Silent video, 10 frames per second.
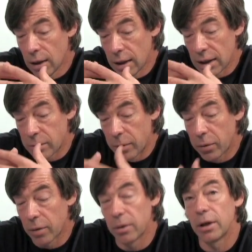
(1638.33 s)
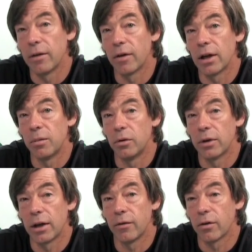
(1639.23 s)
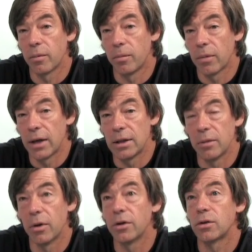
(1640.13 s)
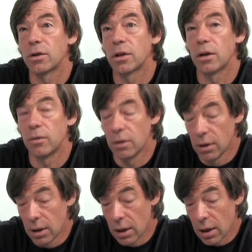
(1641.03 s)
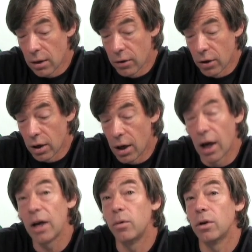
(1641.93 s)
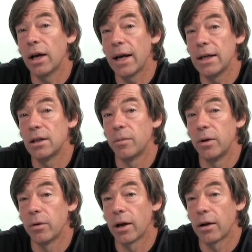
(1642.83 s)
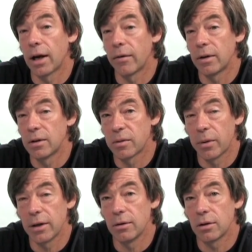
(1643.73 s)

It's been publicly available now for the 18 months or so. That I would hate to be without it, having spent